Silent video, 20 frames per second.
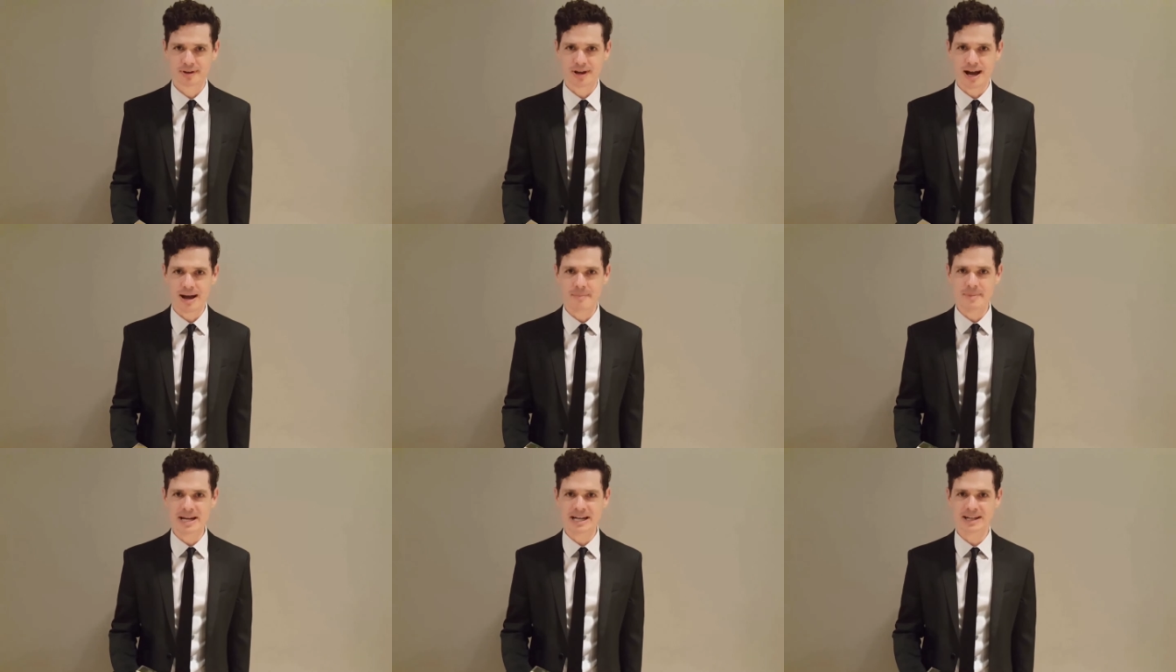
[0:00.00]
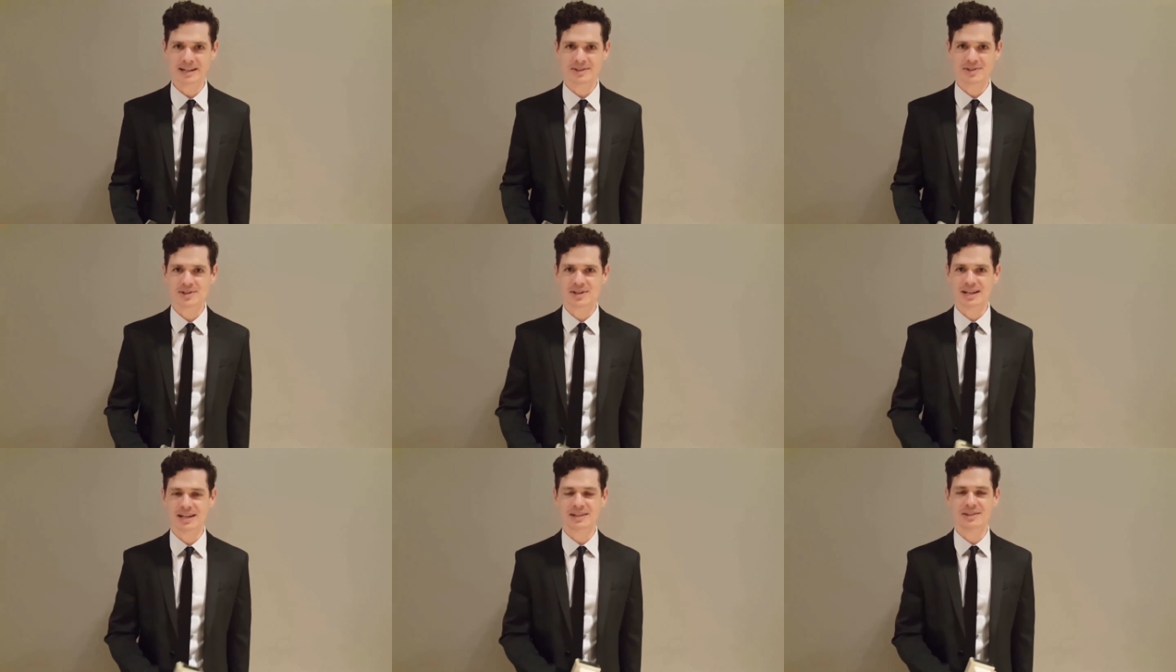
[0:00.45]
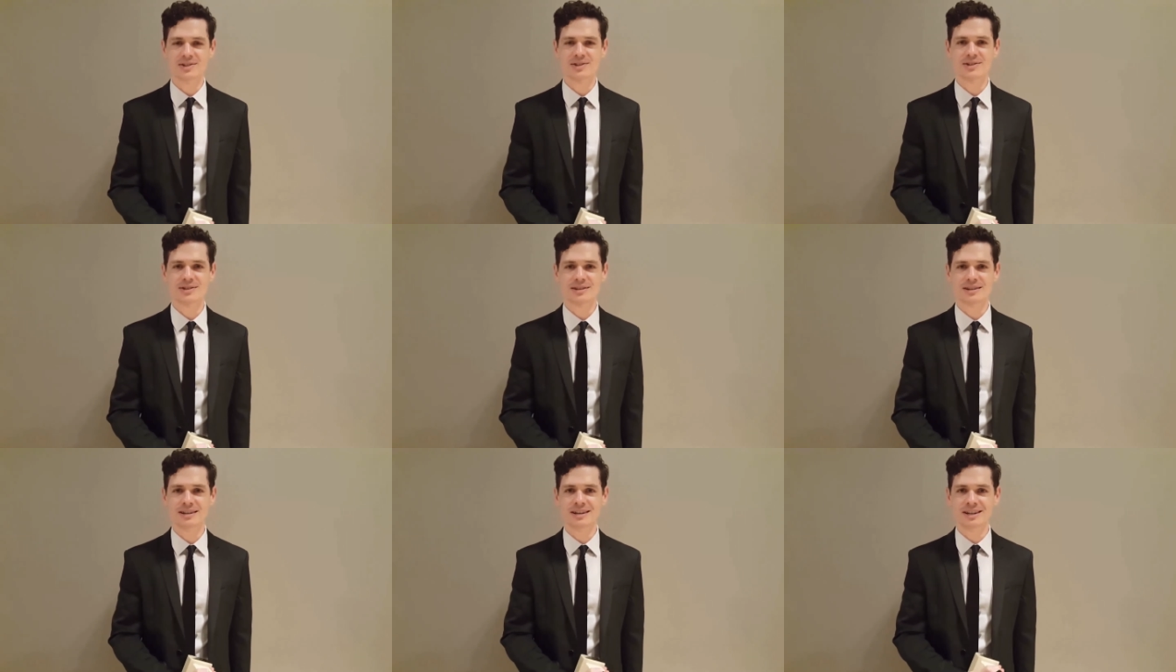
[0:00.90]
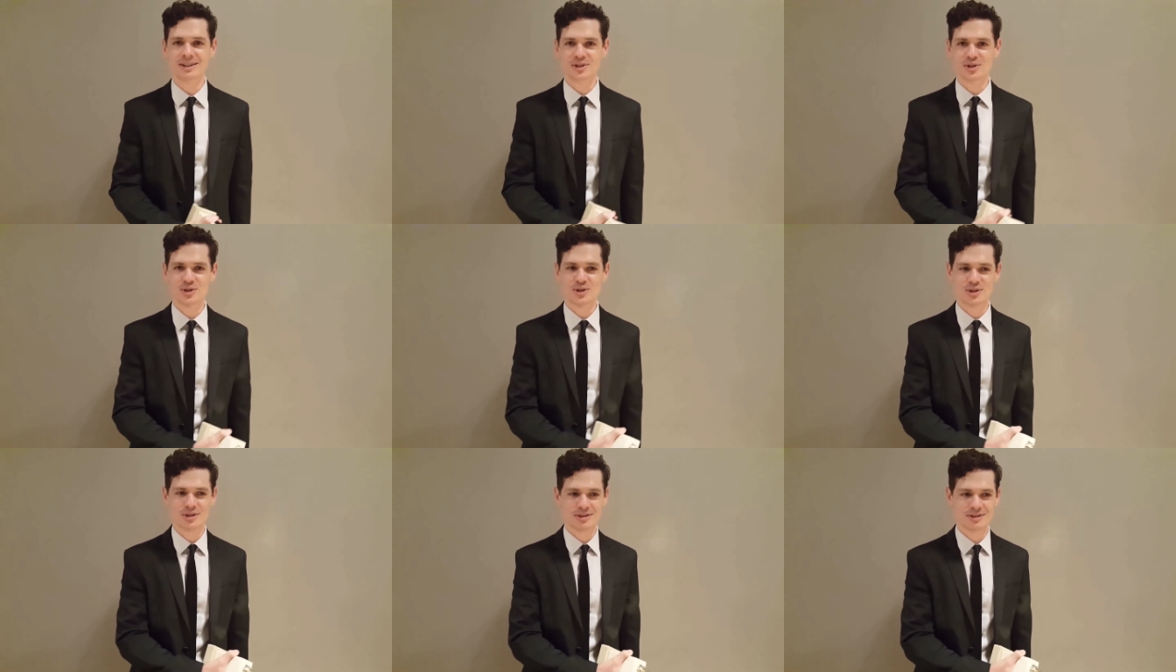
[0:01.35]
I mean, it's
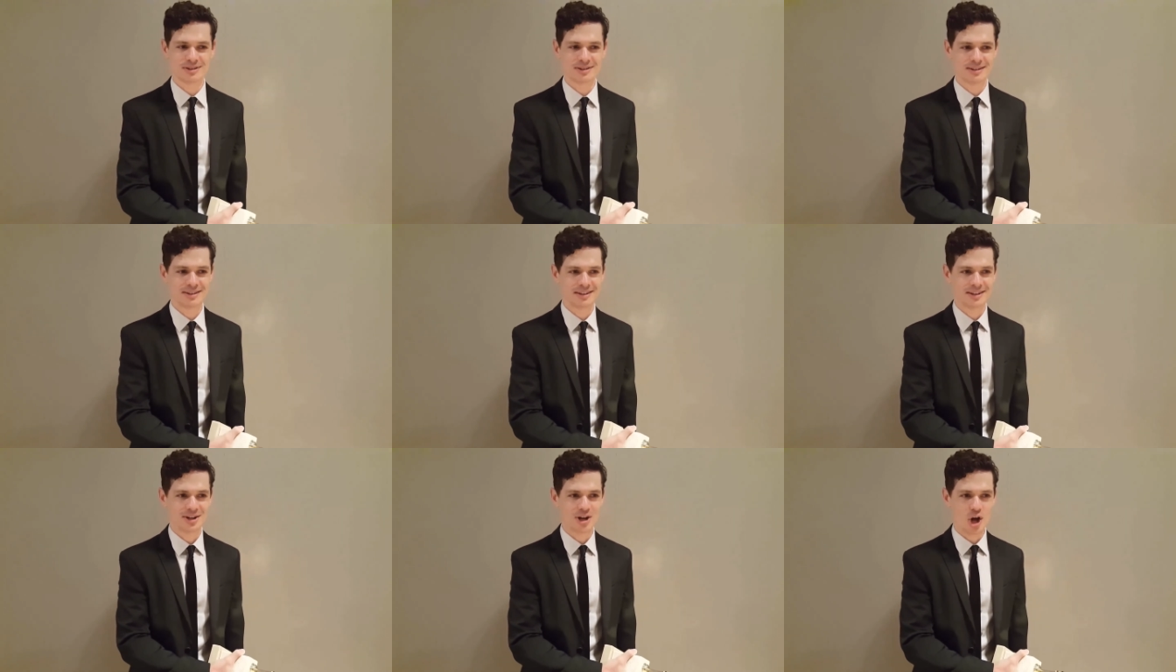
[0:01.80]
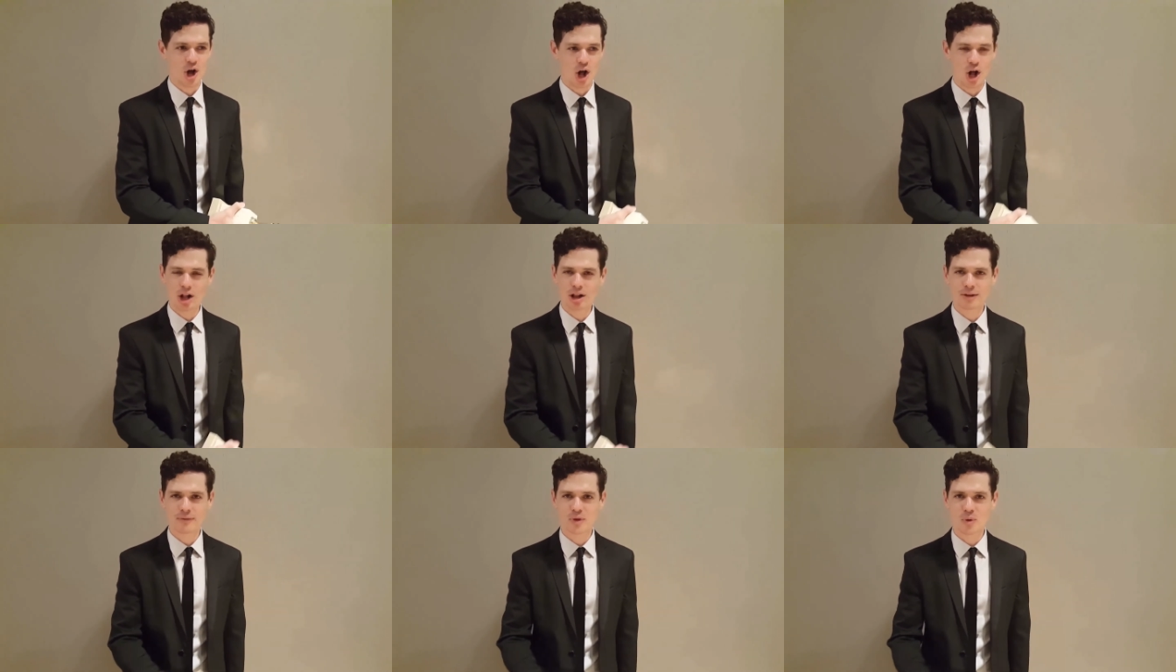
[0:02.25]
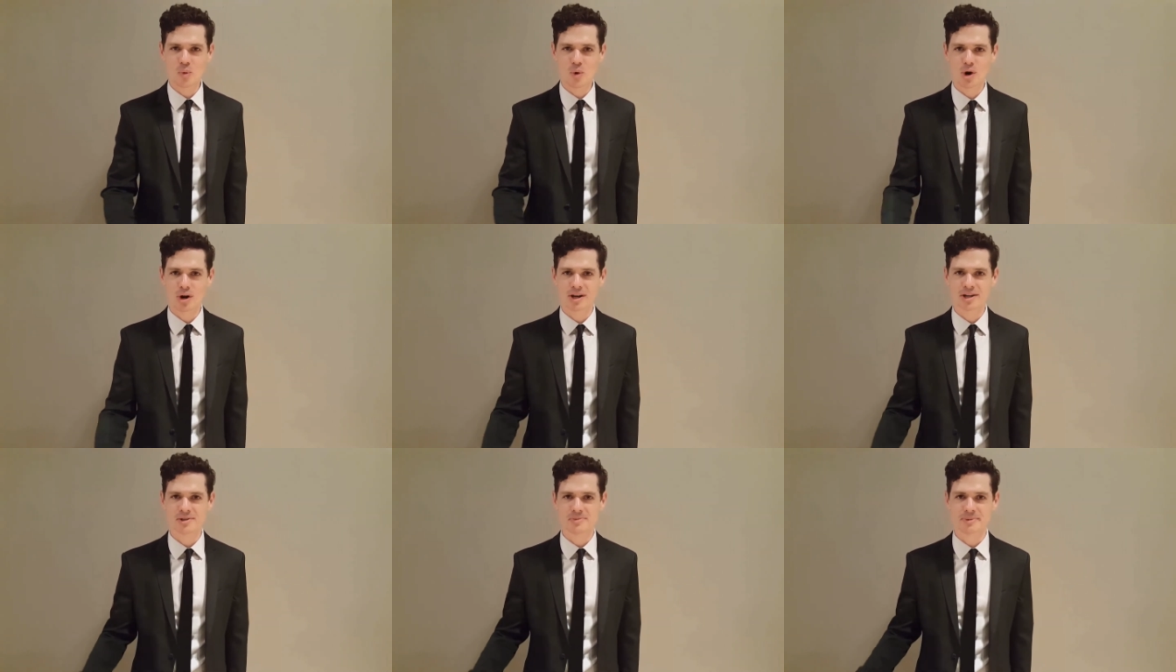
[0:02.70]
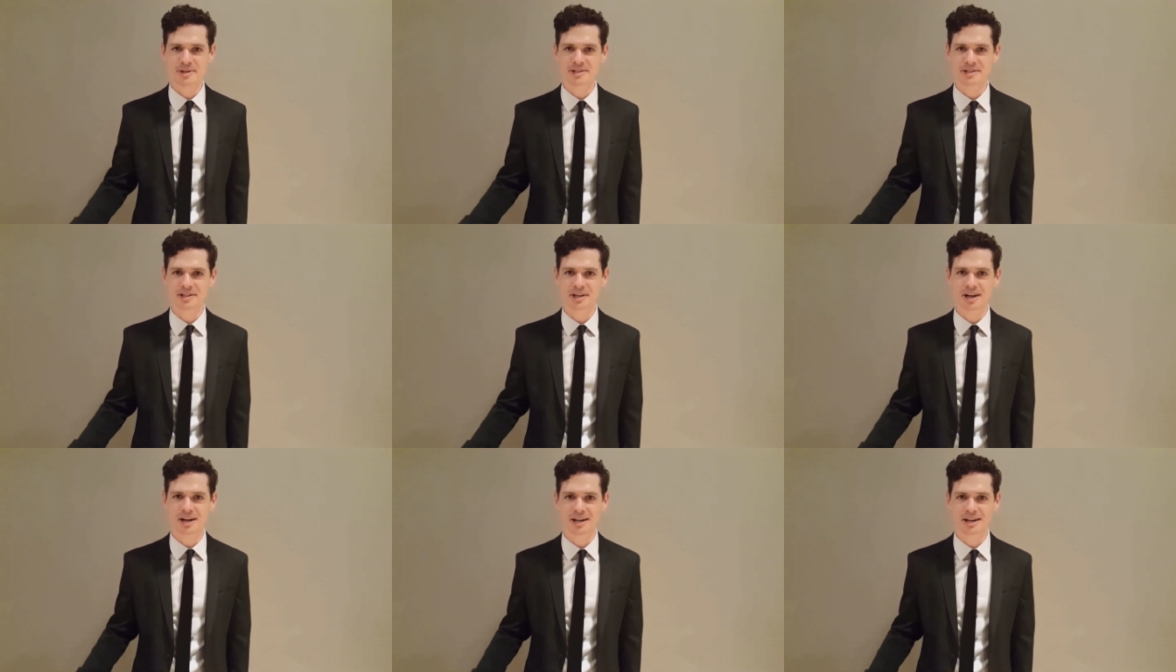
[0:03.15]
all of the work has been
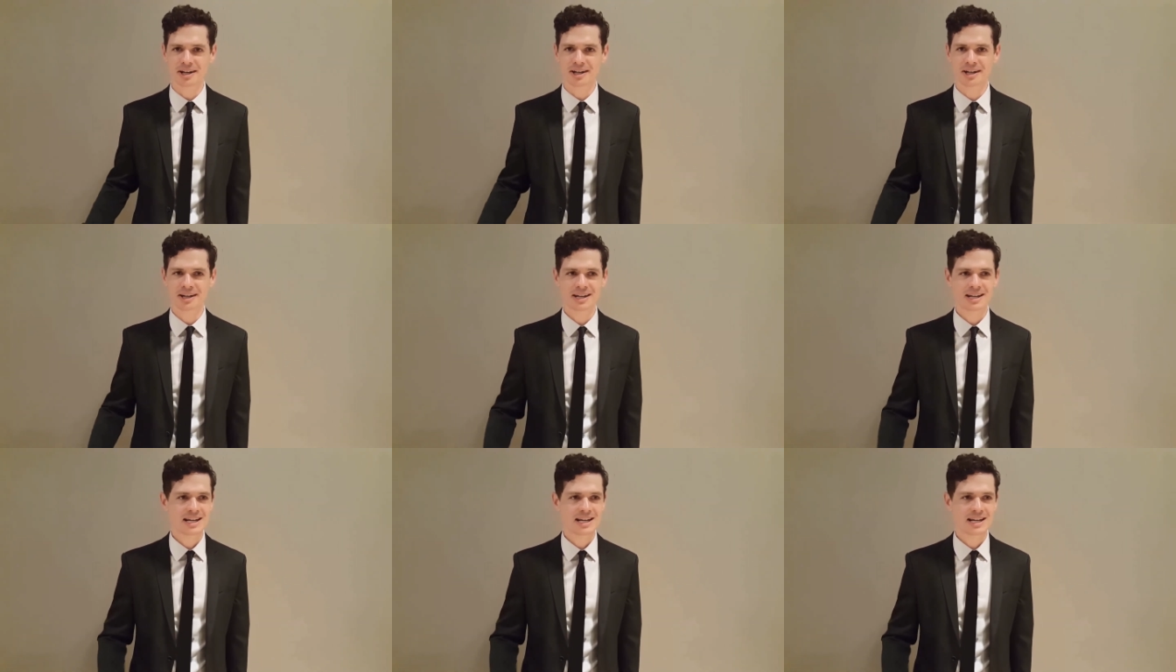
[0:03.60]
done.